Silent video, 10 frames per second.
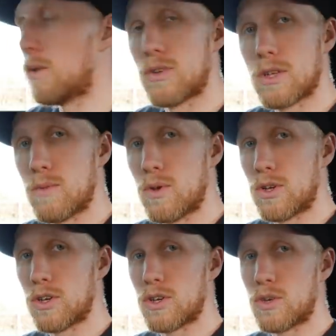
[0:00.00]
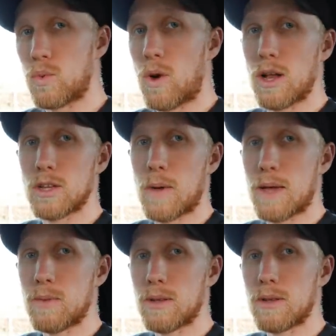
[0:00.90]
most of them you can just use wireless
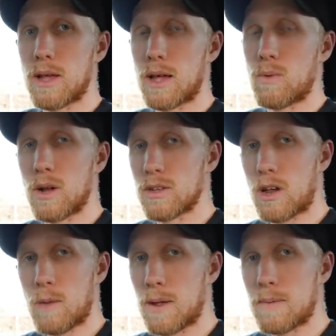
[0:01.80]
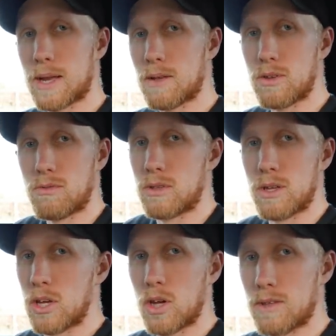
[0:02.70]
payment, uh, wireless card payment now, so
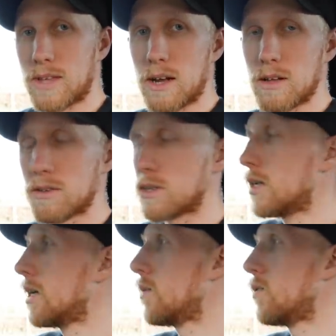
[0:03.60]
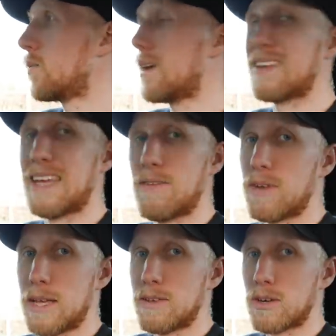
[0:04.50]
contactless which makes it
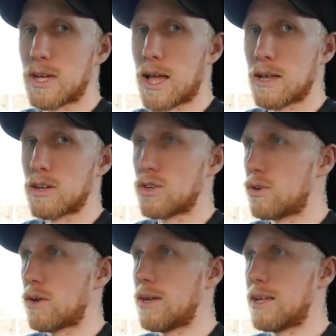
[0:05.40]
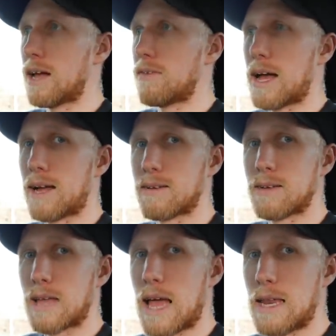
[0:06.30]
even easier again because you don't need to have
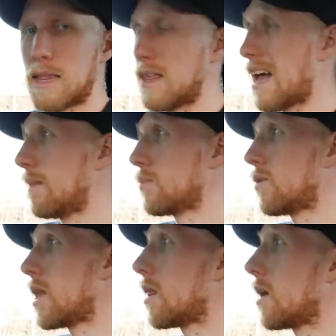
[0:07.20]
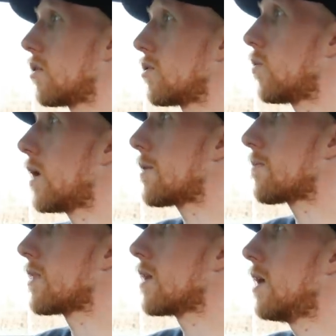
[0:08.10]
access to any of the apps or anything along the way.